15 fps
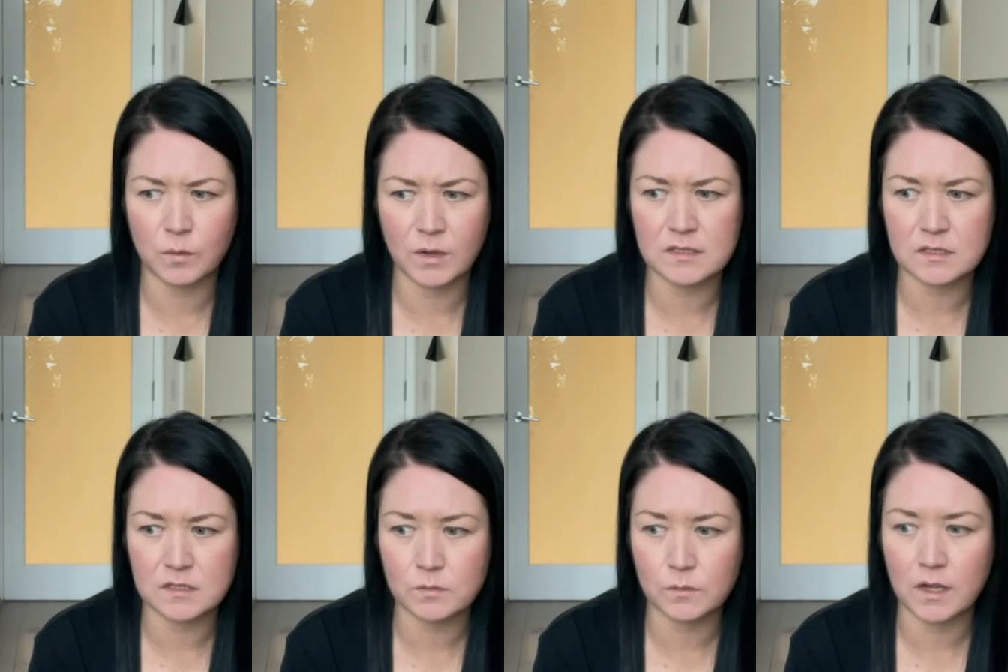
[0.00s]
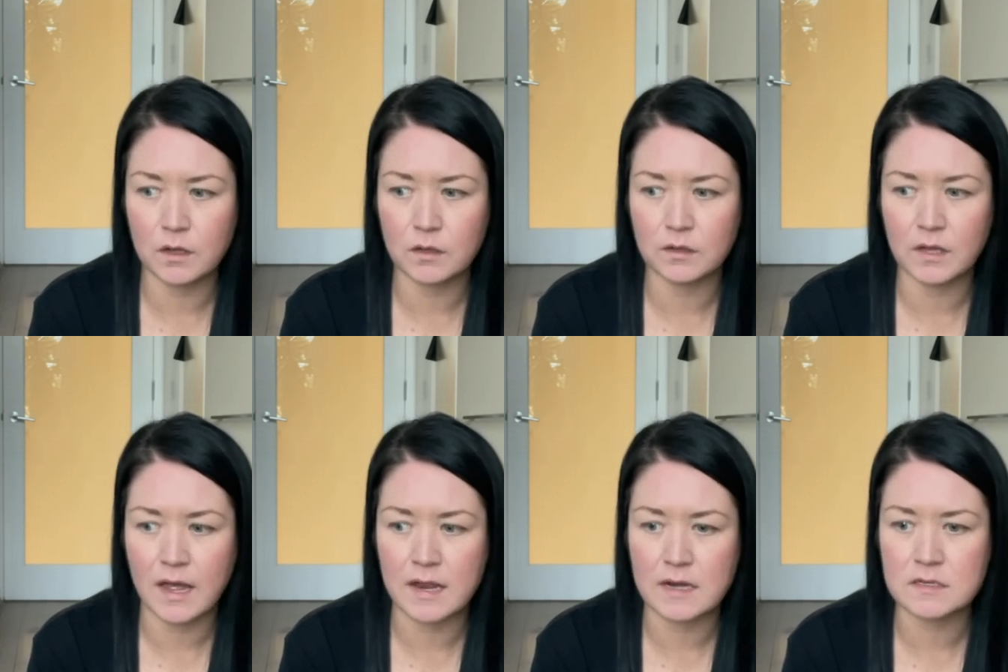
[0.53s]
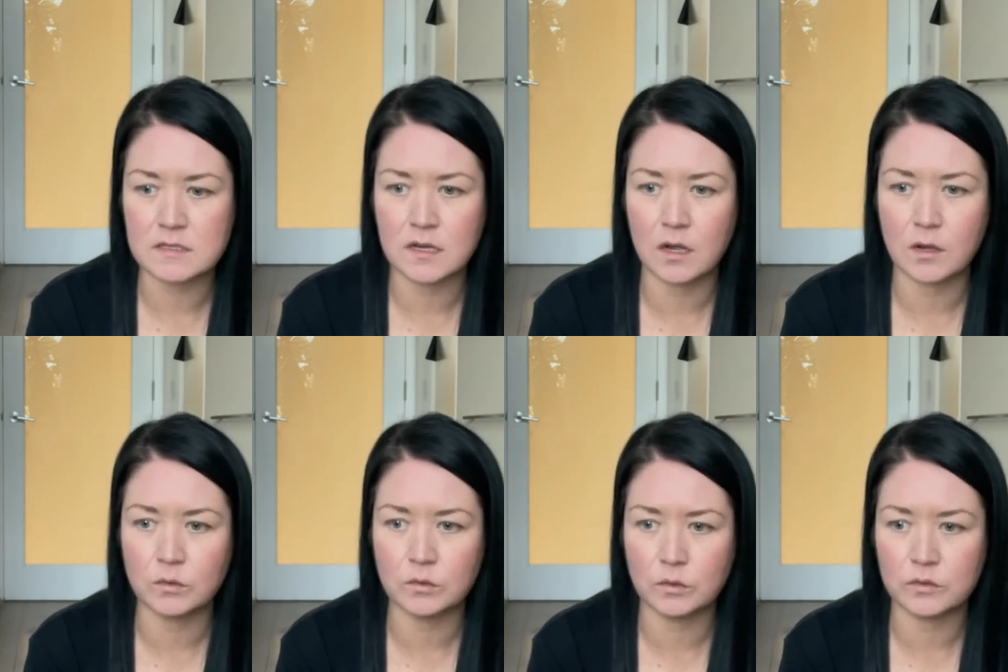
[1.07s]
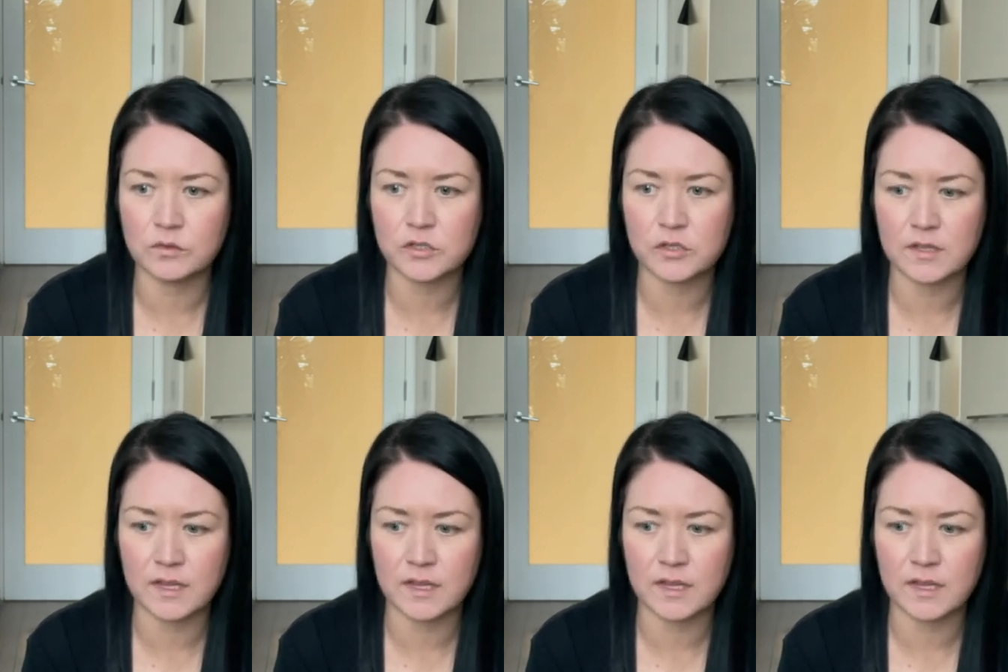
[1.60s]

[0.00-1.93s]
ones as well, and I'll launch